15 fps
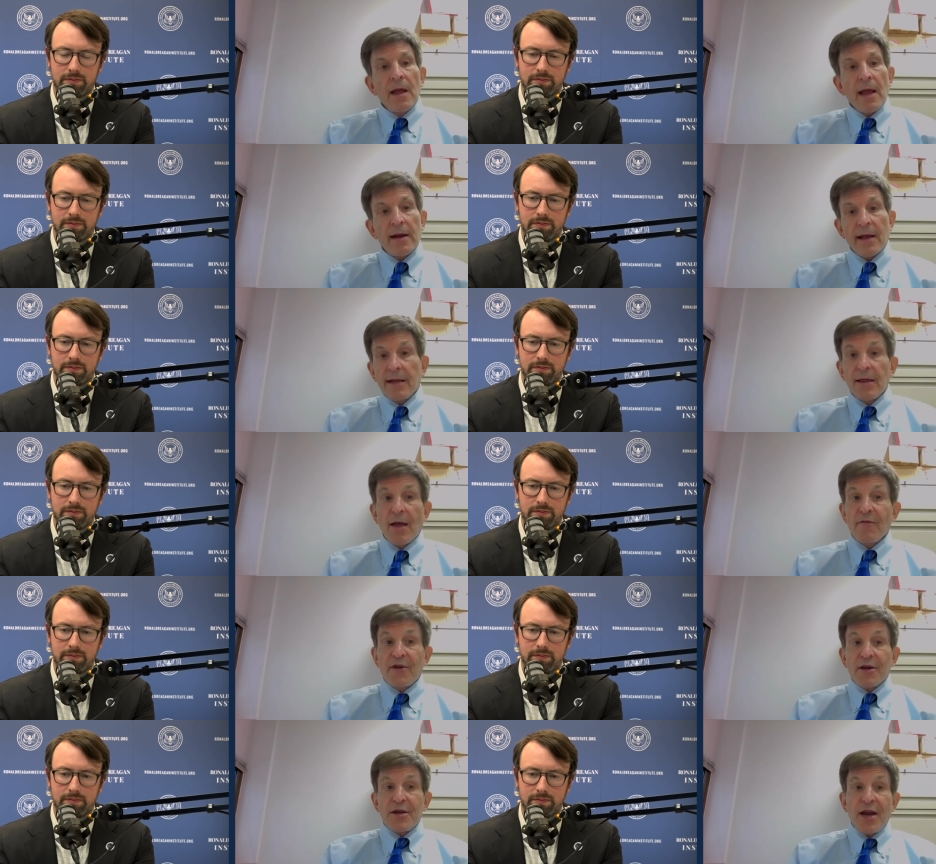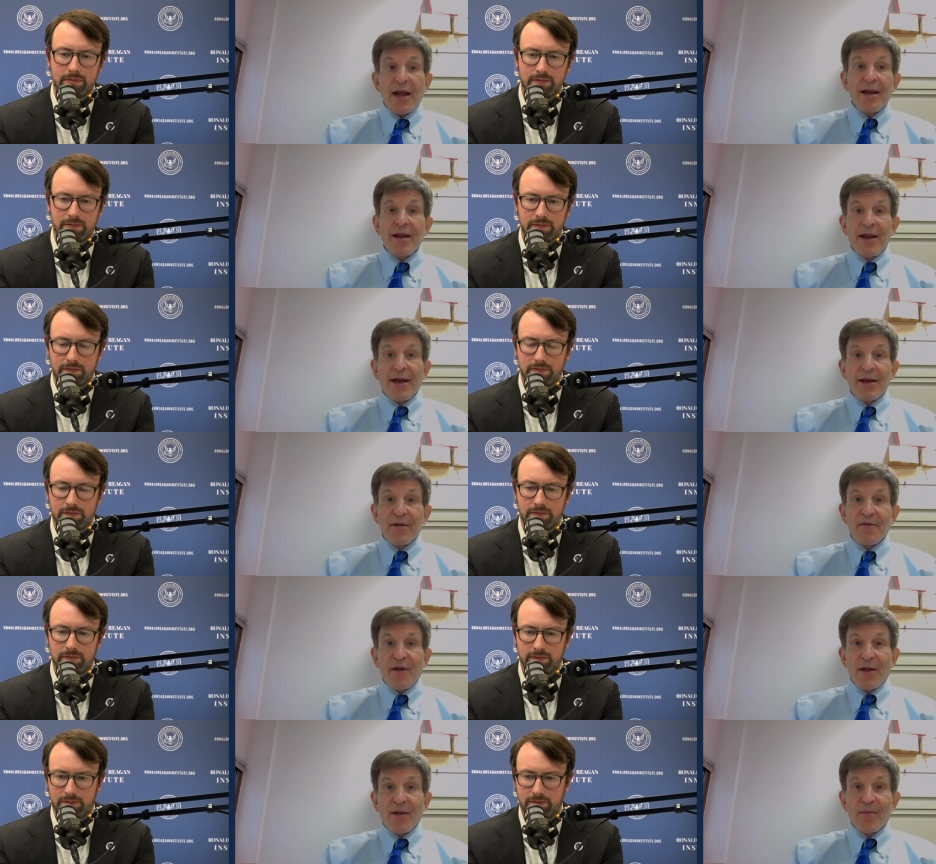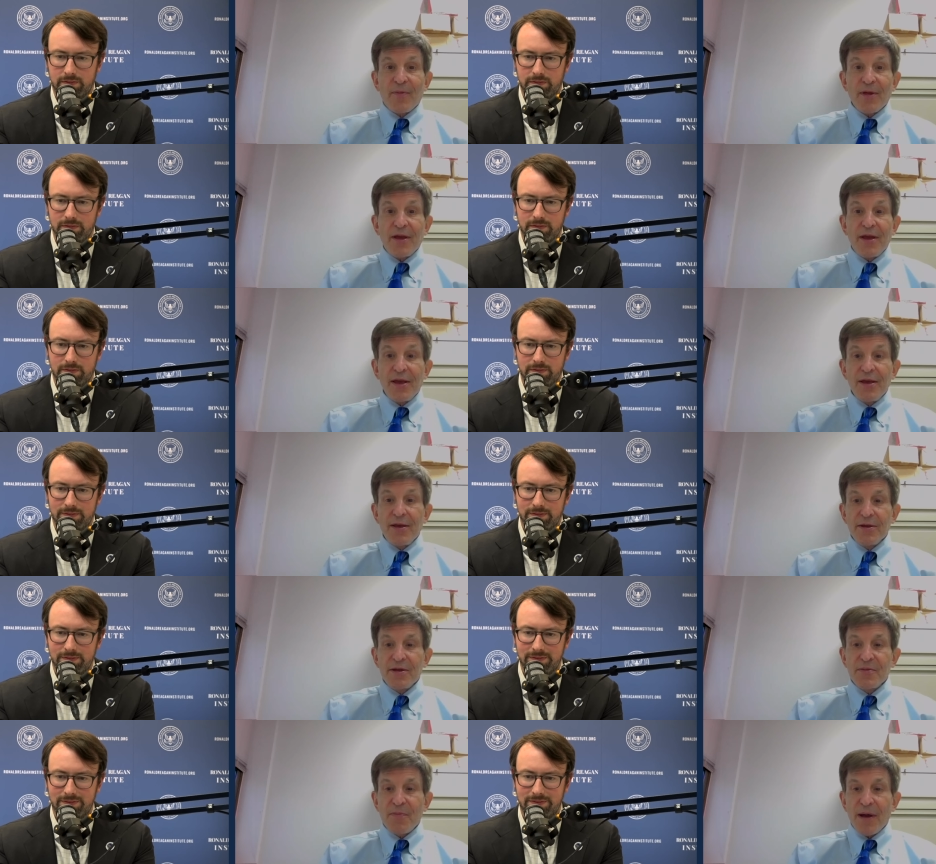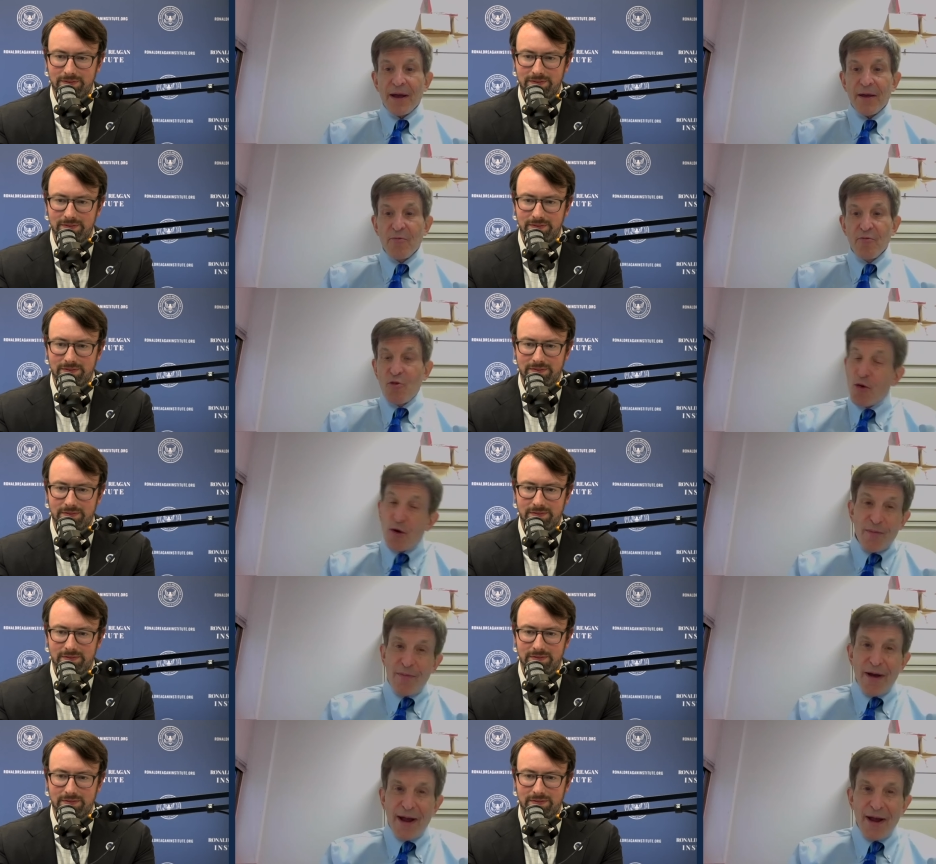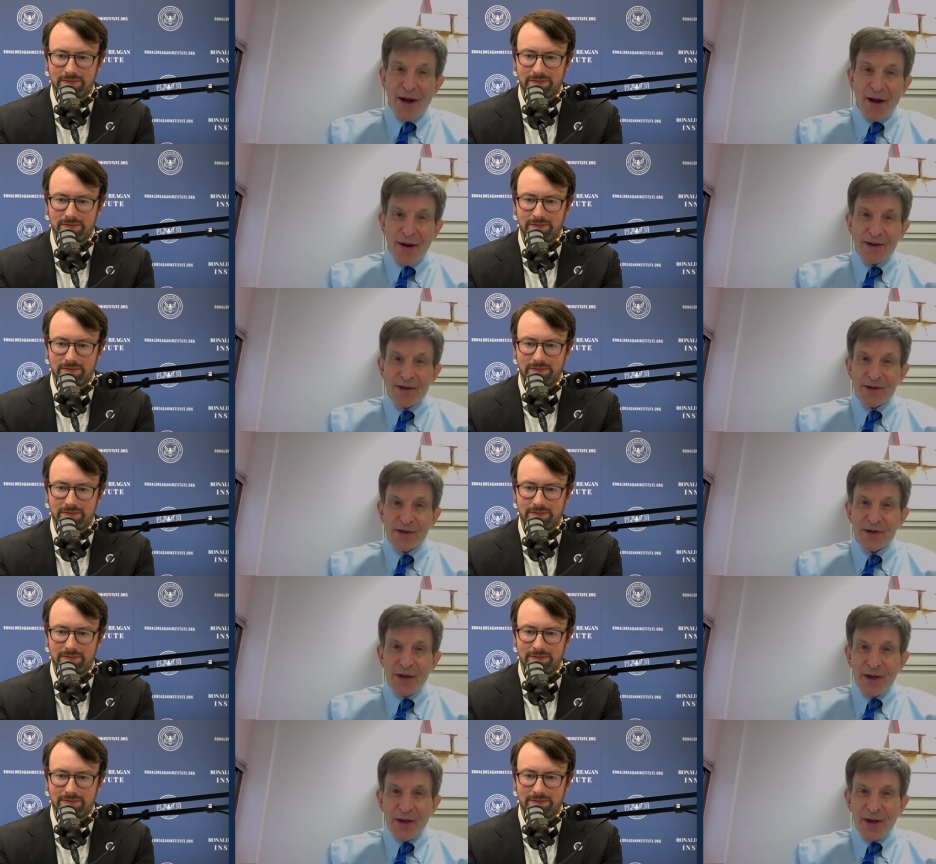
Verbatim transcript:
Speaker 1: And I'd love to tell you I developed the keys by rooting my eyes